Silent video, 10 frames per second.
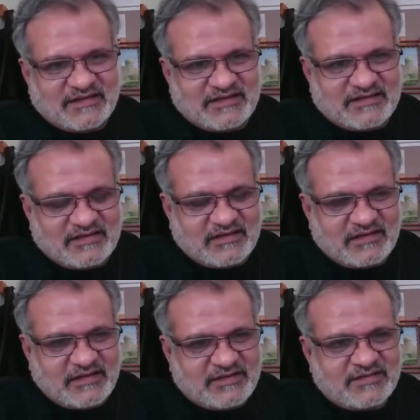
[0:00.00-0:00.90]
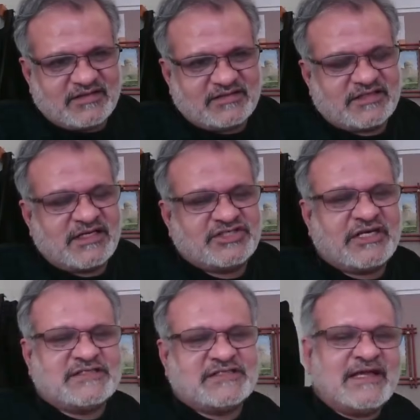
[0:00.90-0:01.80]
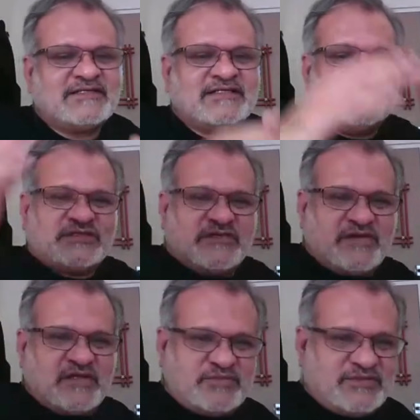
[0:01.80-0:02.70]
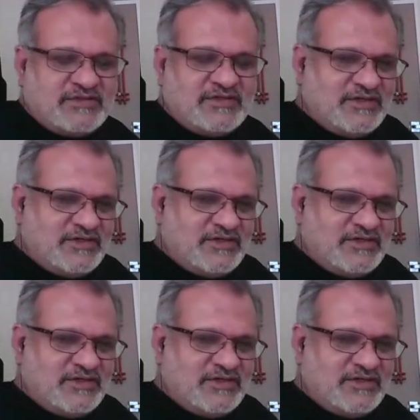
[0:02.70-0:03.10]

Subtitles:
and Central Asia as an entity was unavailable,